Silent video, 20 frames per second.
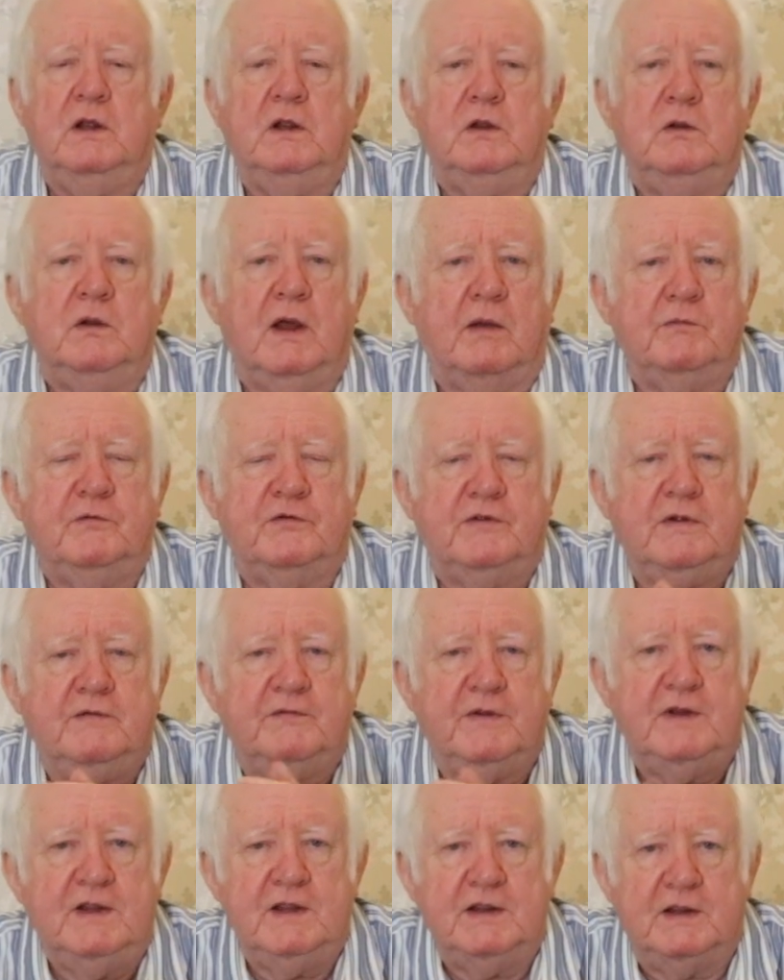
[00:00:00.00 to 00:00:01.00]
you haven't seen
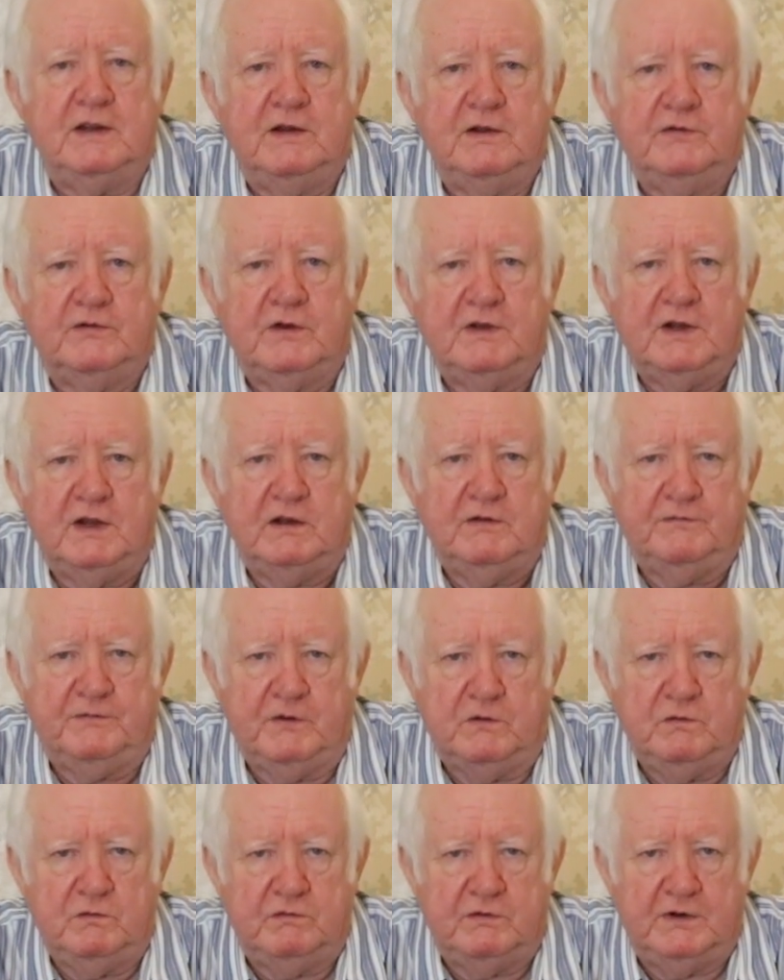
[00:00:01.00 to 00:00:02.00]
for years and then the
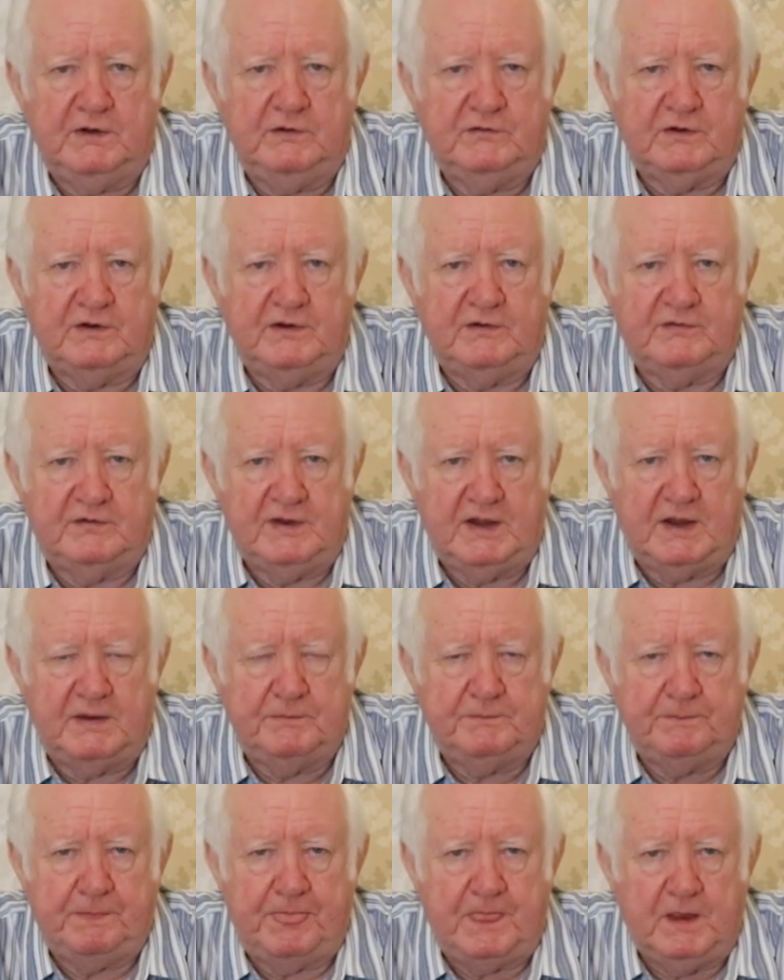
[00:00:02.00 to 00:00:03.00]
phone rings and it's
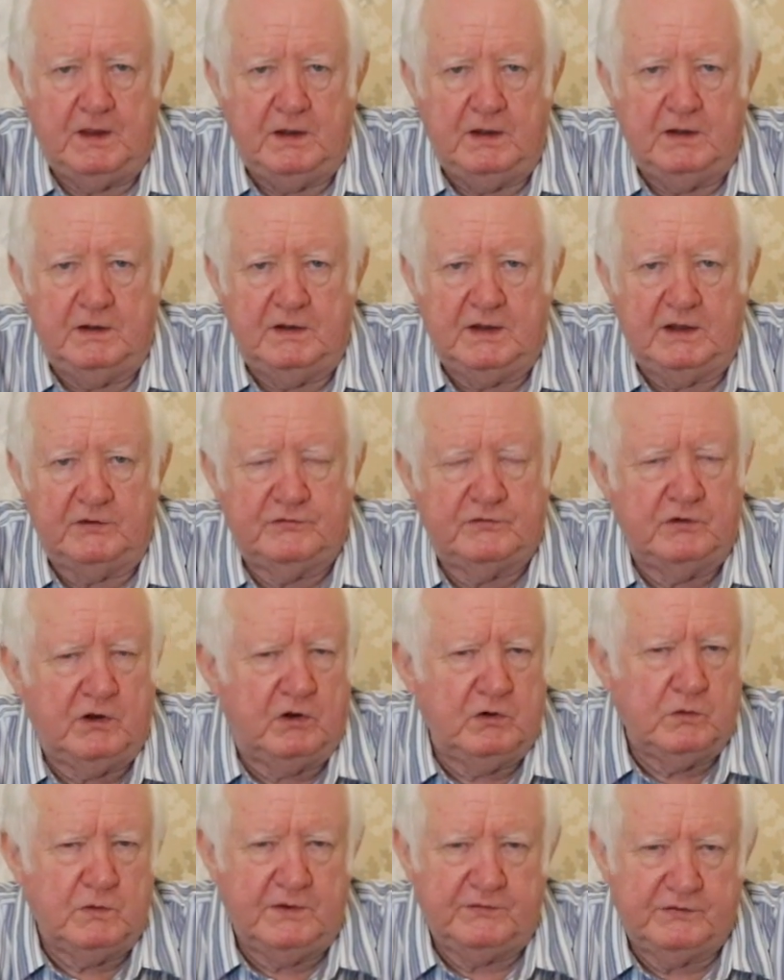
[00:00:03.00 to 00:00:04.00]
them, that's
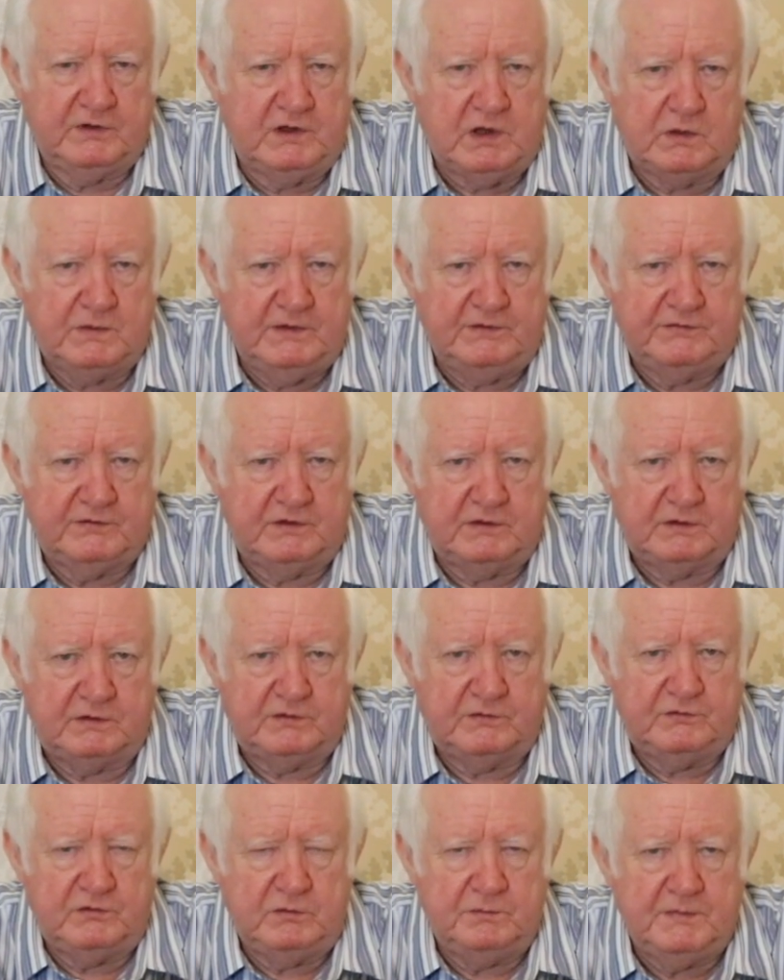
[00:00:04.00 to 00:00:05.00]
not always a
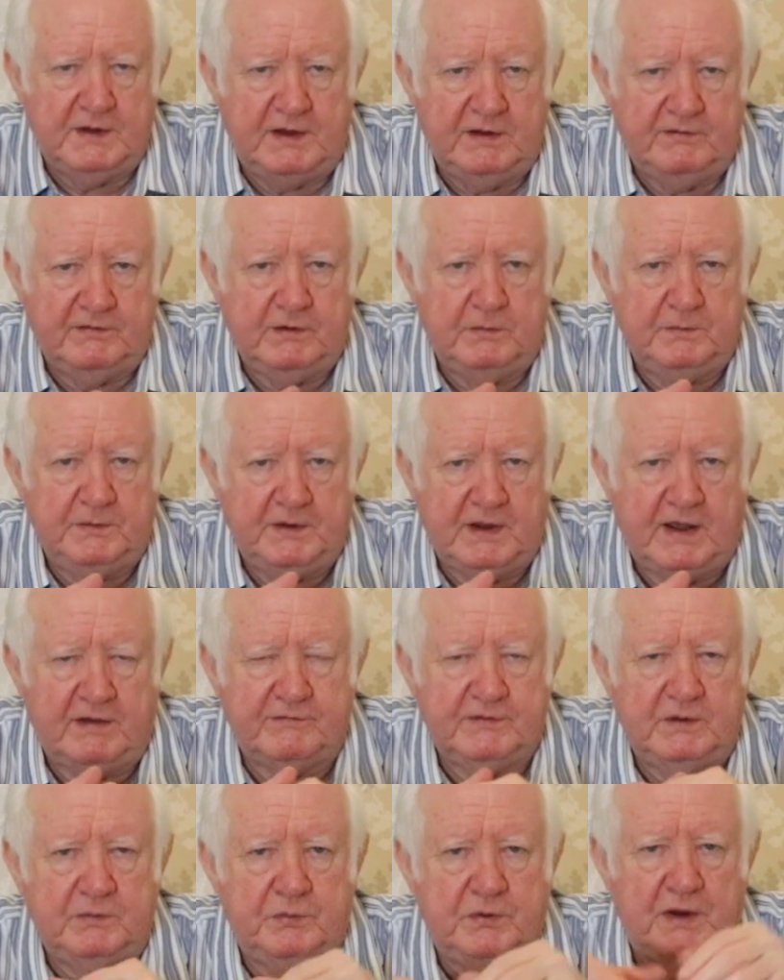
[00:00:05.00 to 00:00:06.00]
coincidence. You may be
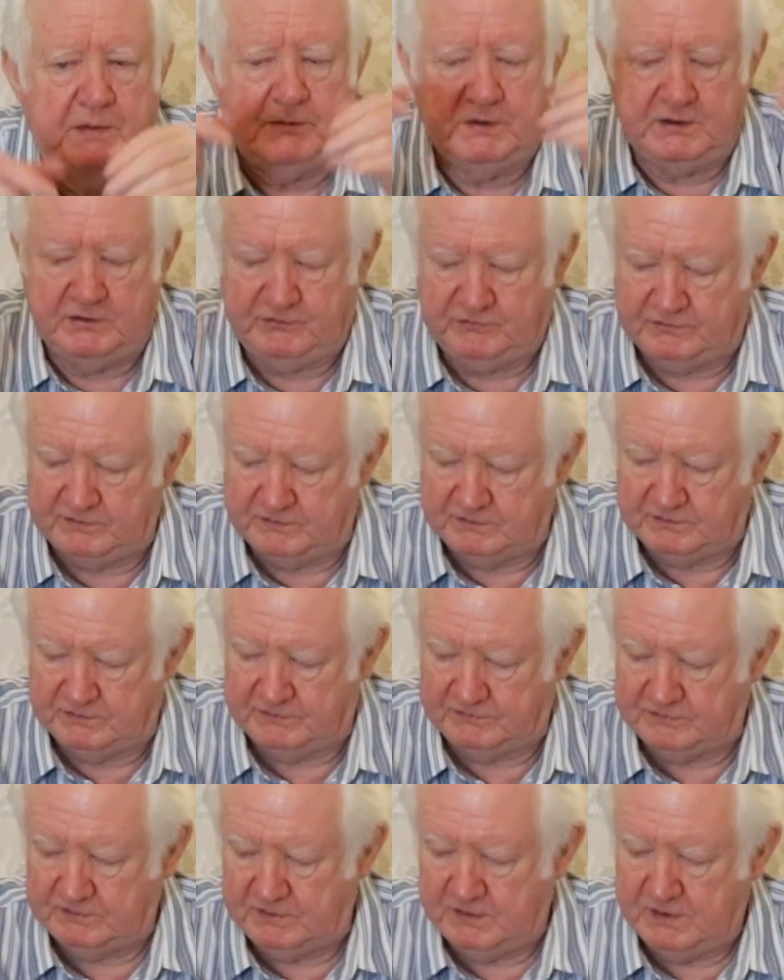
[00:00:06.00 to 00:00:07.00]
having
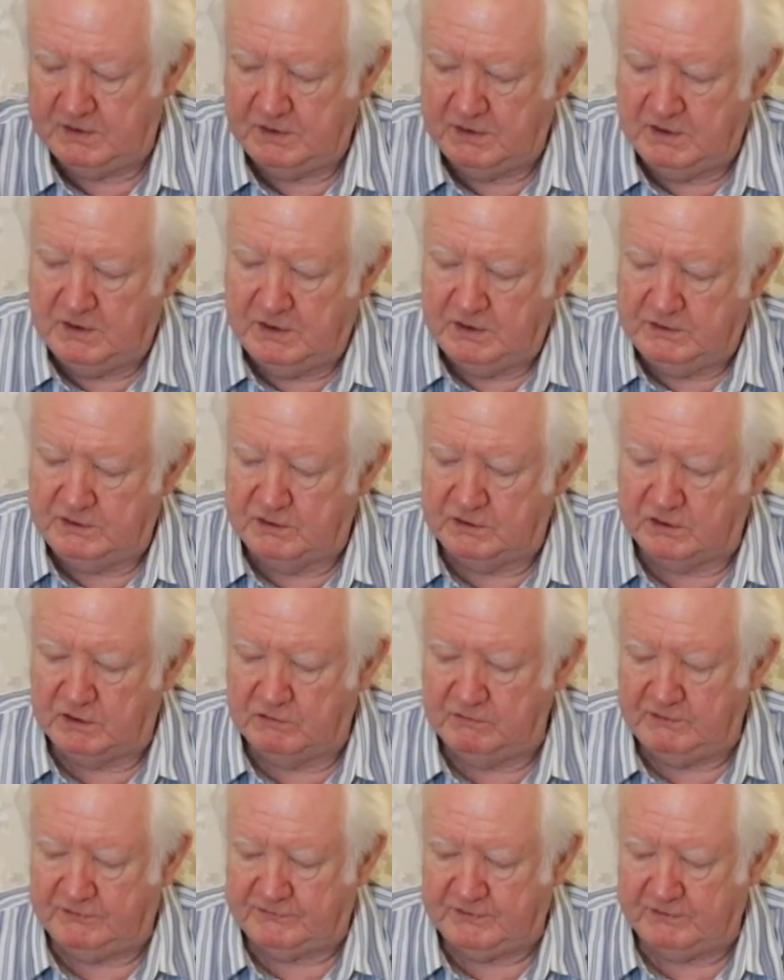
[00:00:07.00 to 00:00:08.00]
premonitions. You're going to
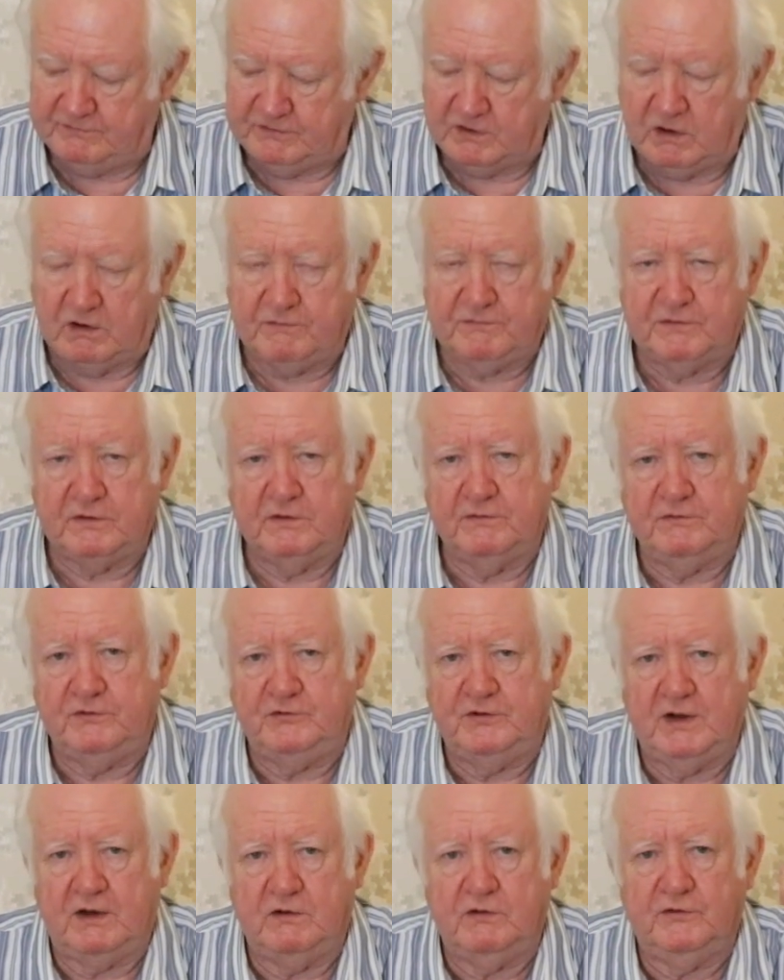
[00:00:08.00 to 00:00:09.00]
receive an offer, a
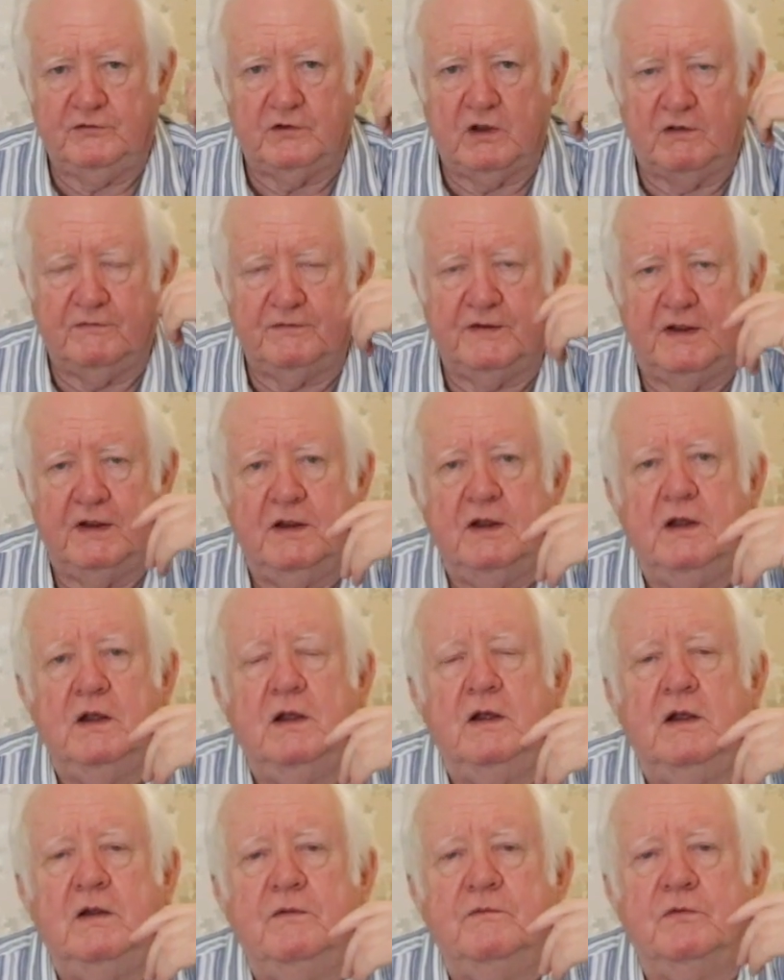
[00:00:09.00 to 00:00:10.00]
generous offer
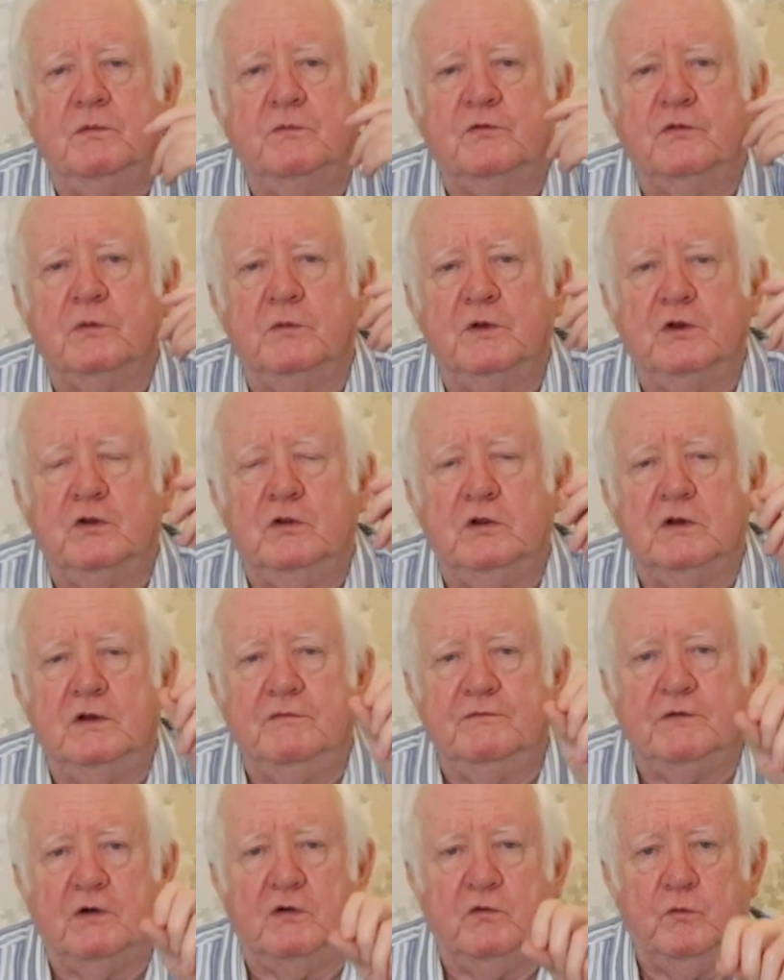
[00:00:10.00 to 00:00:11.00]
from someone that could
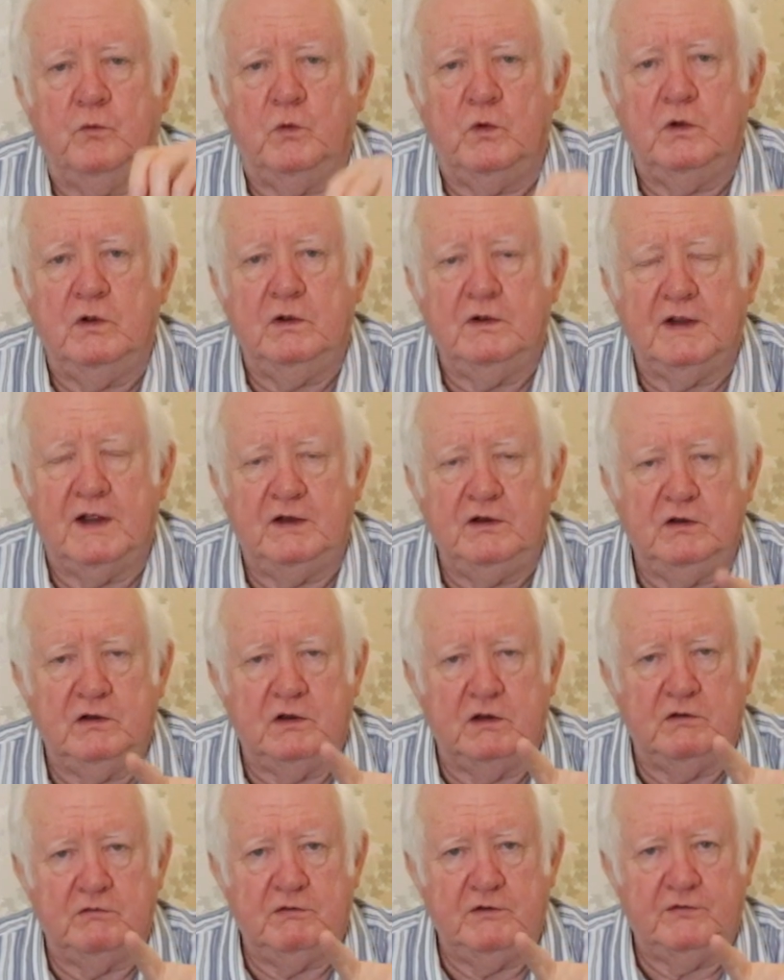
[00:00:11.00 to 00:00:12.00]
involve work, and you're
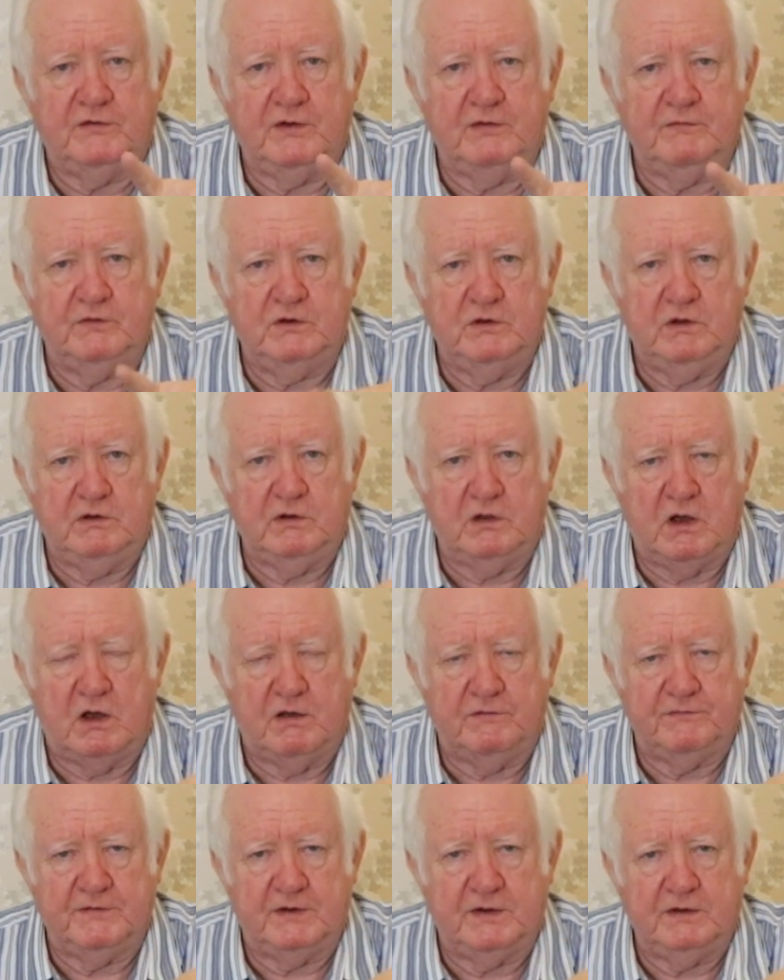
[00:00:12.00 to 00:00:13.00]
going to receive another
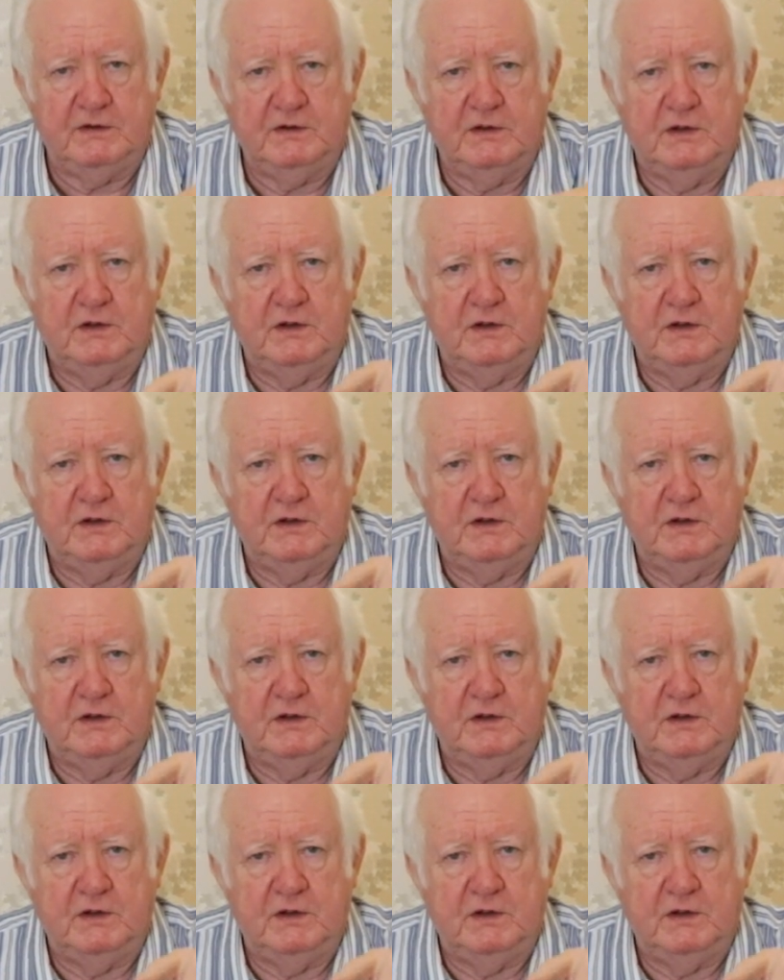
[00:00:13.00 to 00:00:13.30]
offer